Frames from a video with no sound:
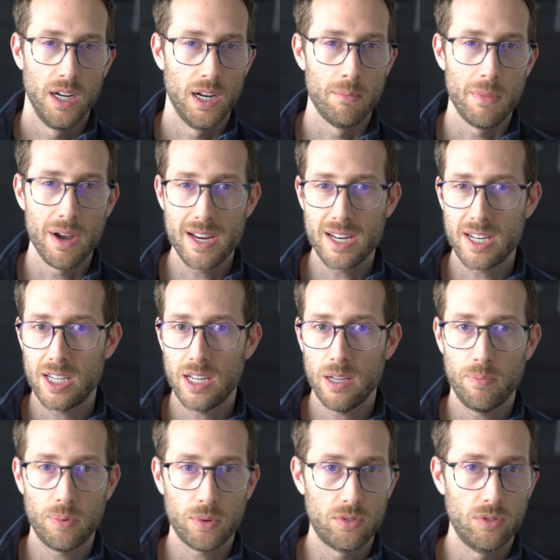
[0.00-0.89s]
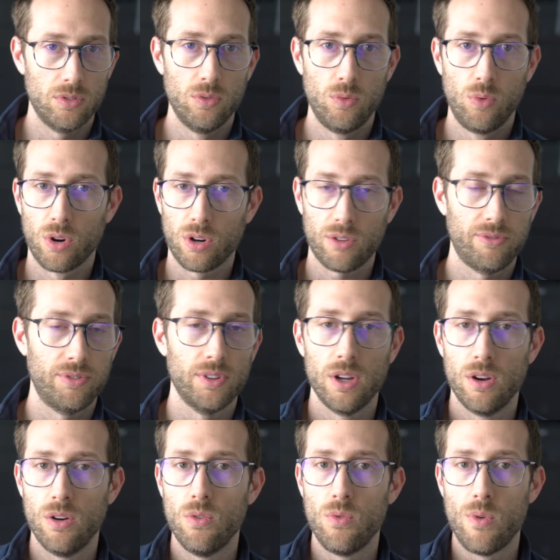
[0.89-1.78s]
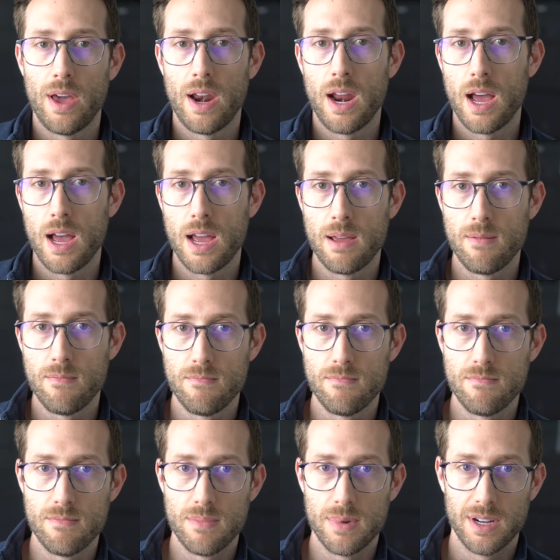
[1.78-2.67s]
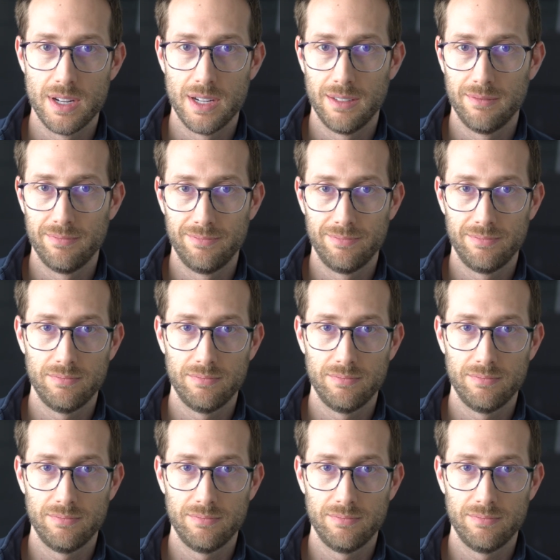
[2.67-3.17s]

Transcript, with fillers: Now my typical workflow when I'm uh,